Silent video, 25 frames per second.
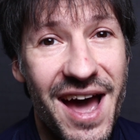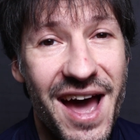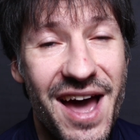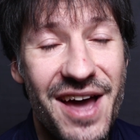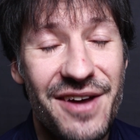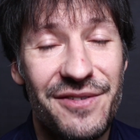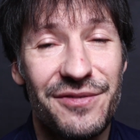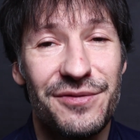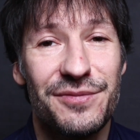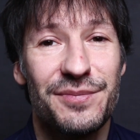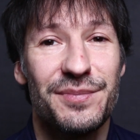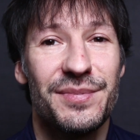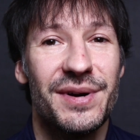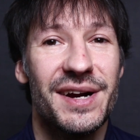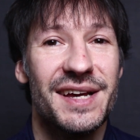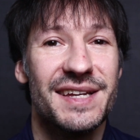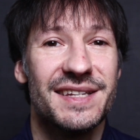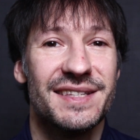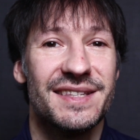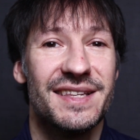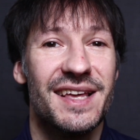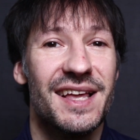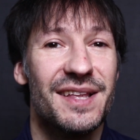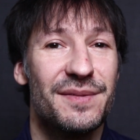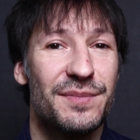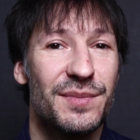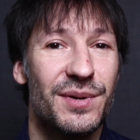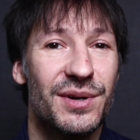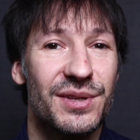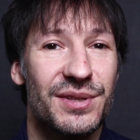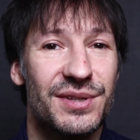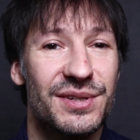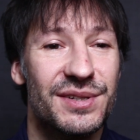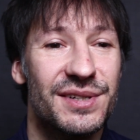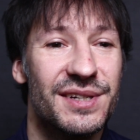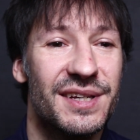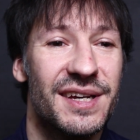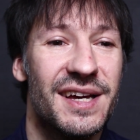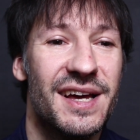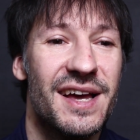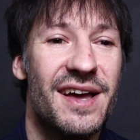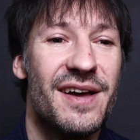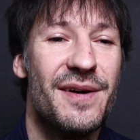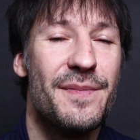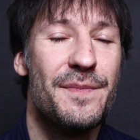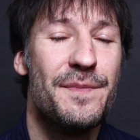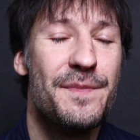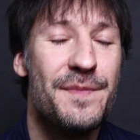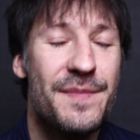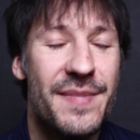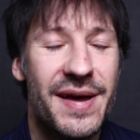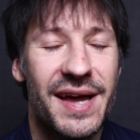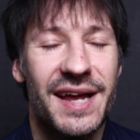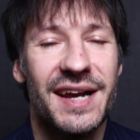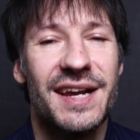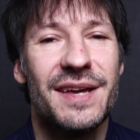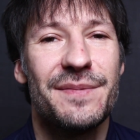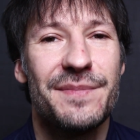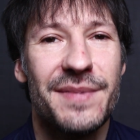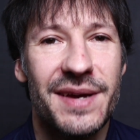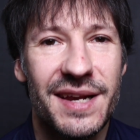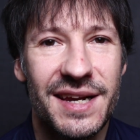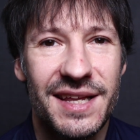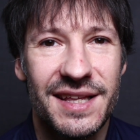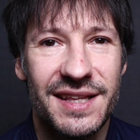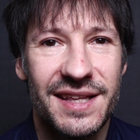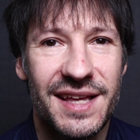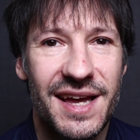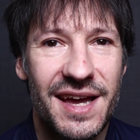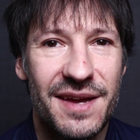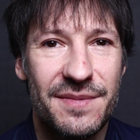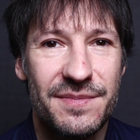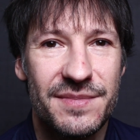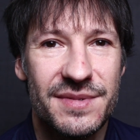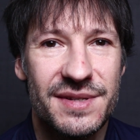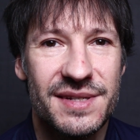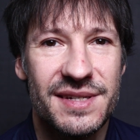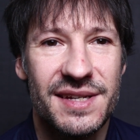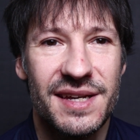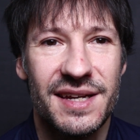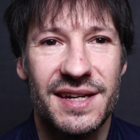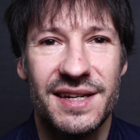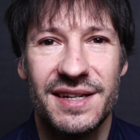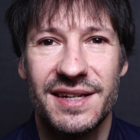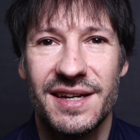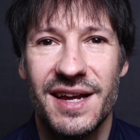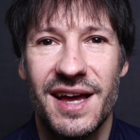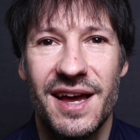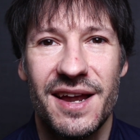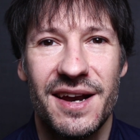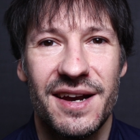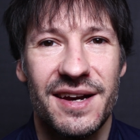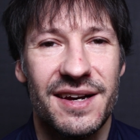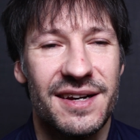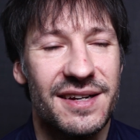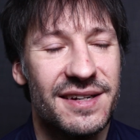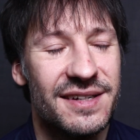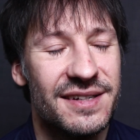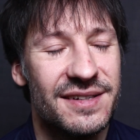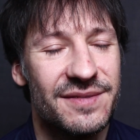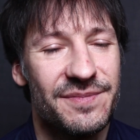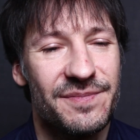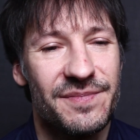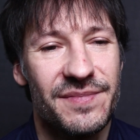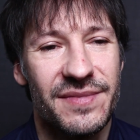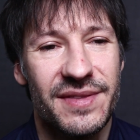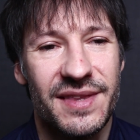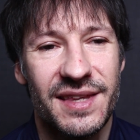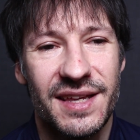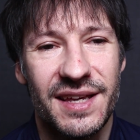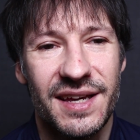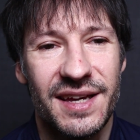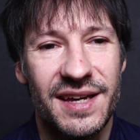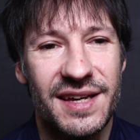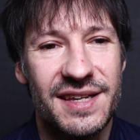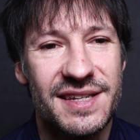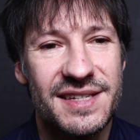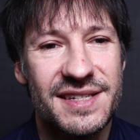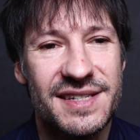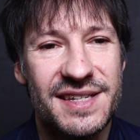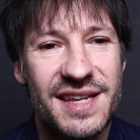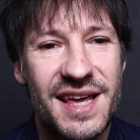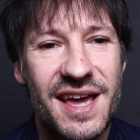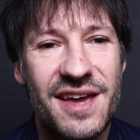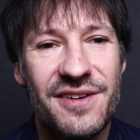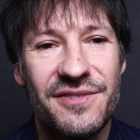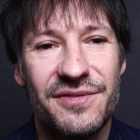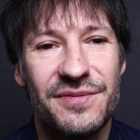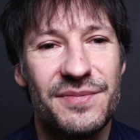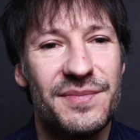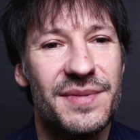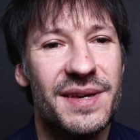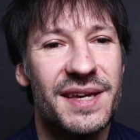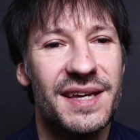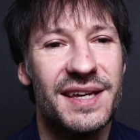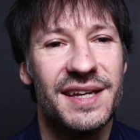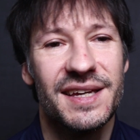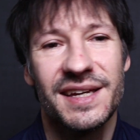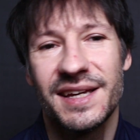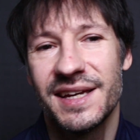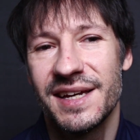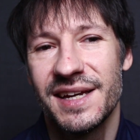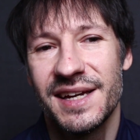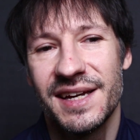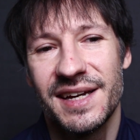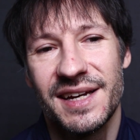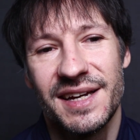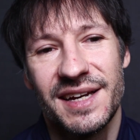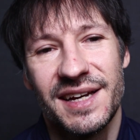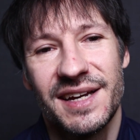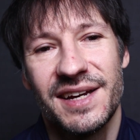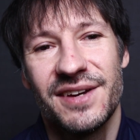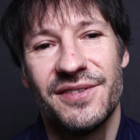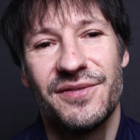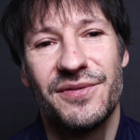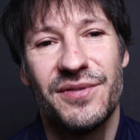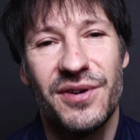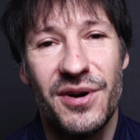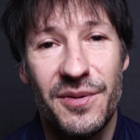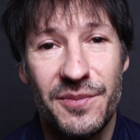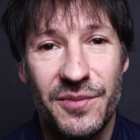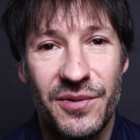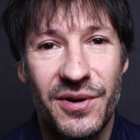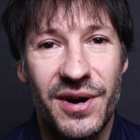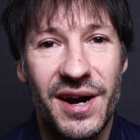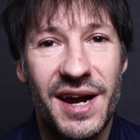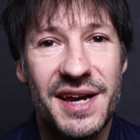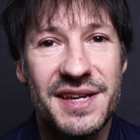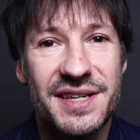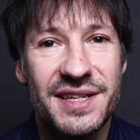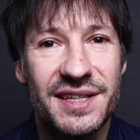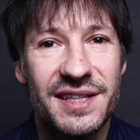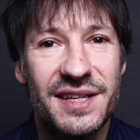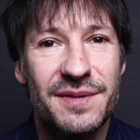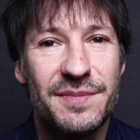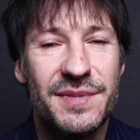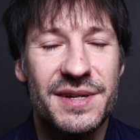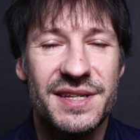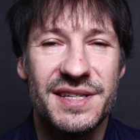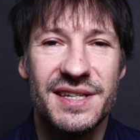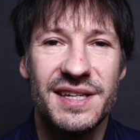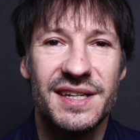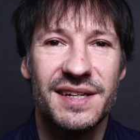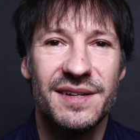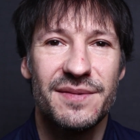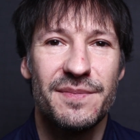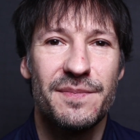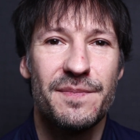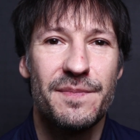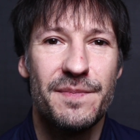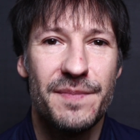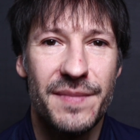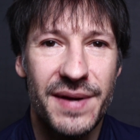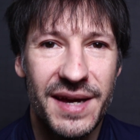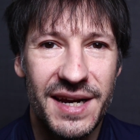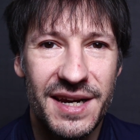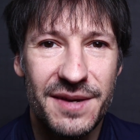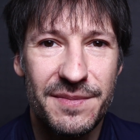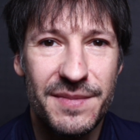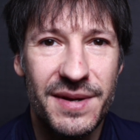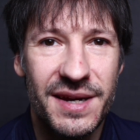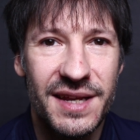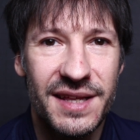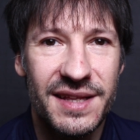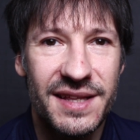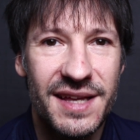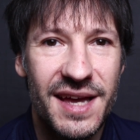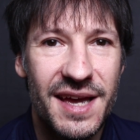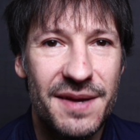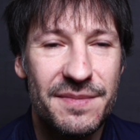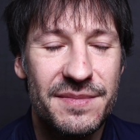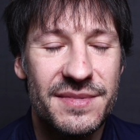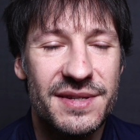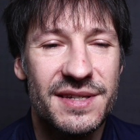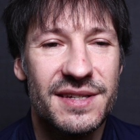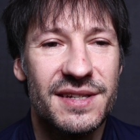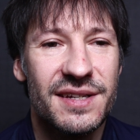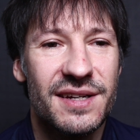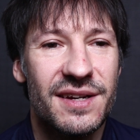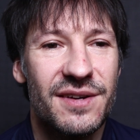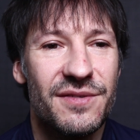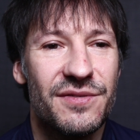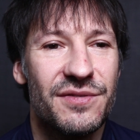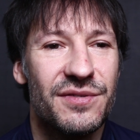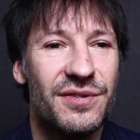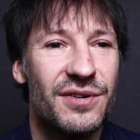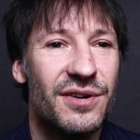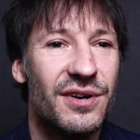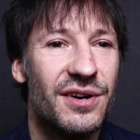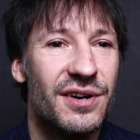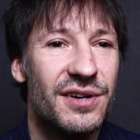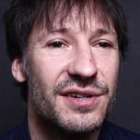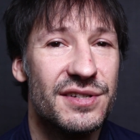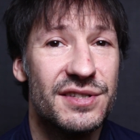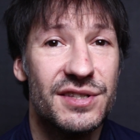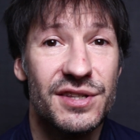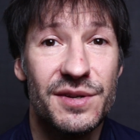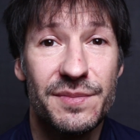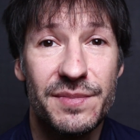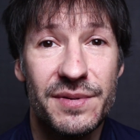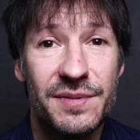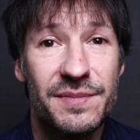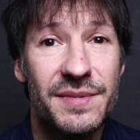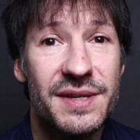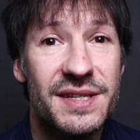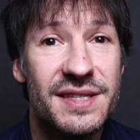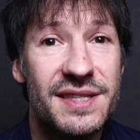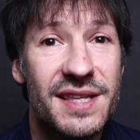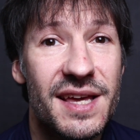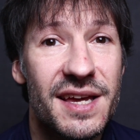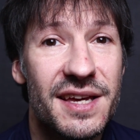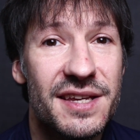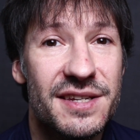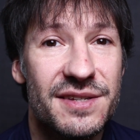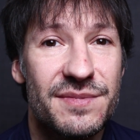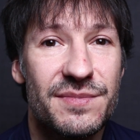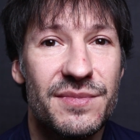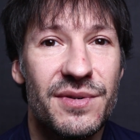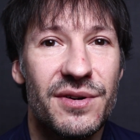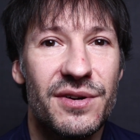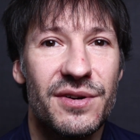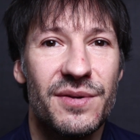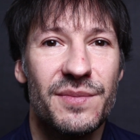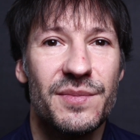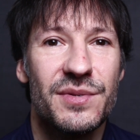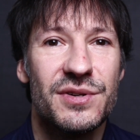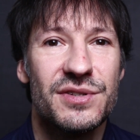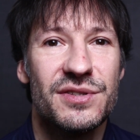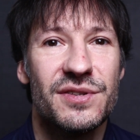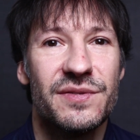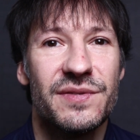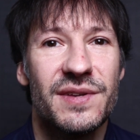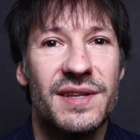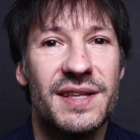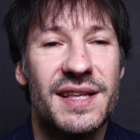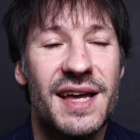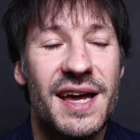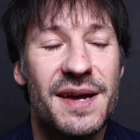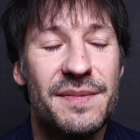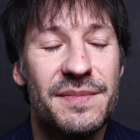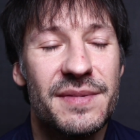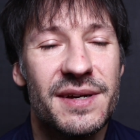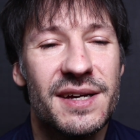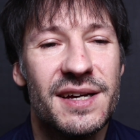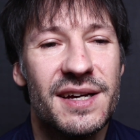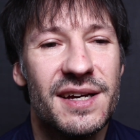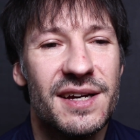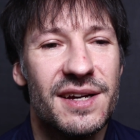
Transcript: I've pressed that button many times, and it saved me from crashing the machine many times for stupid mistakes most of the time.